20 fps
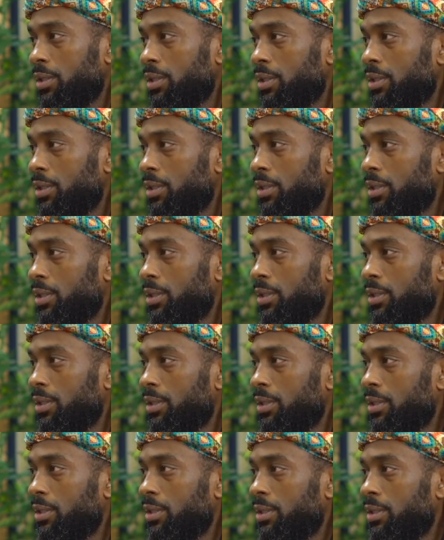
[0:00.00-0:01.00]
Oh,
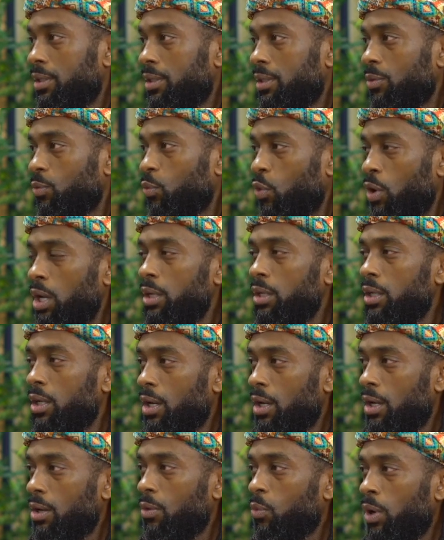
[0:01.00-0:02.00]
okay. You want a
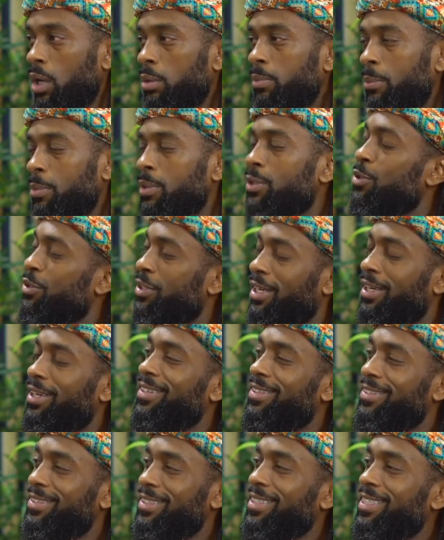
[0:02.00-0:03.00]
girl? One, maybe two,
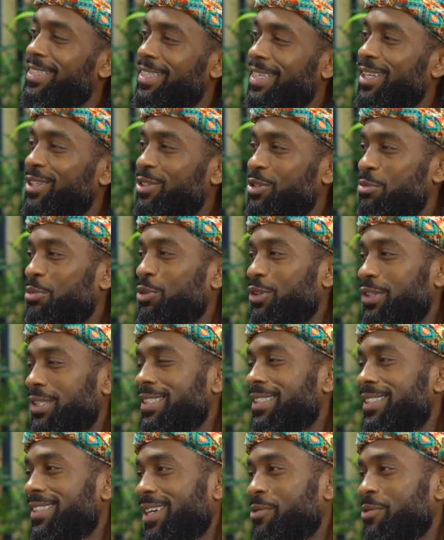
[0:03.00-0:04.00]
yeah. Because I got two boys.